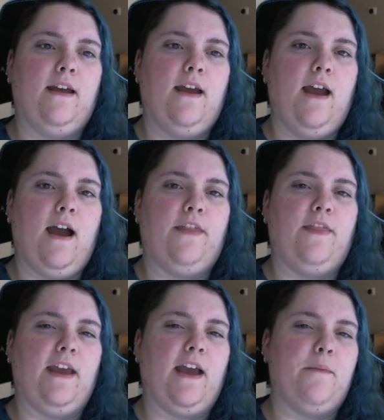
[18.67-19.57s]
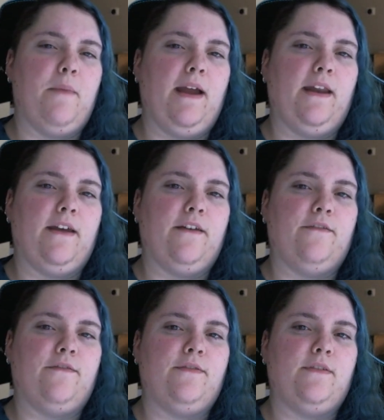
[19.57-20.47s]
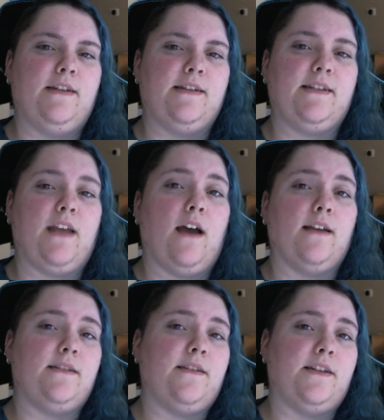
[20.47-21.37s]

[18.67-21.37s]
I think I might have discussed